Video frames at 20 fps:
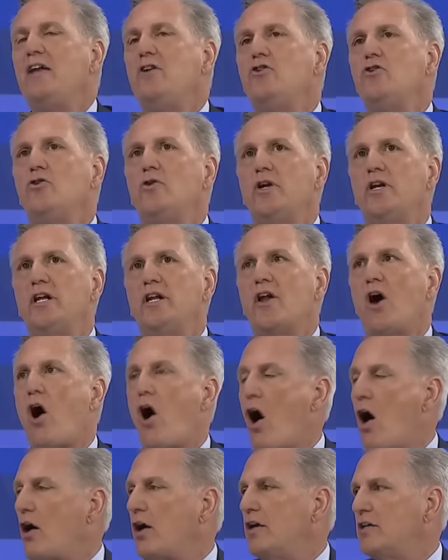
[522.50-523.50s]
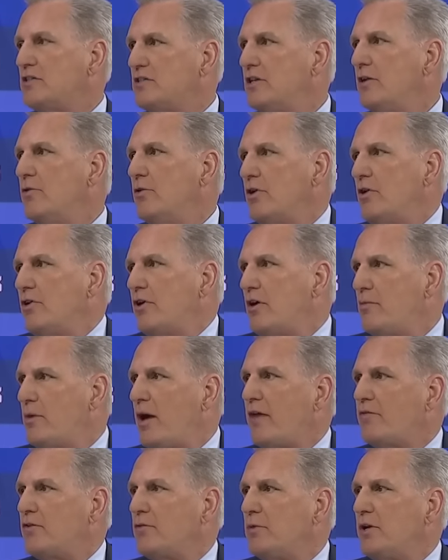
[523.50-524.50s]
knew it in August they were going to come
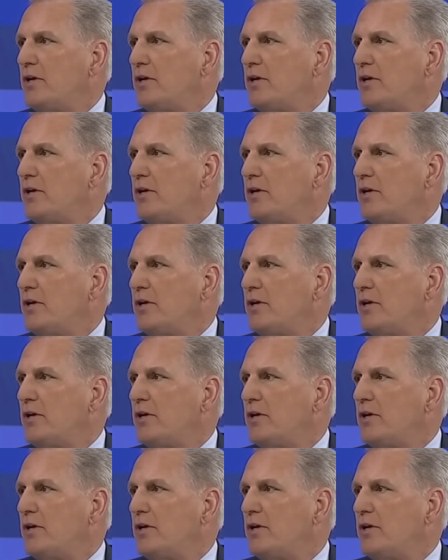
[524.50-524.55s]
after me.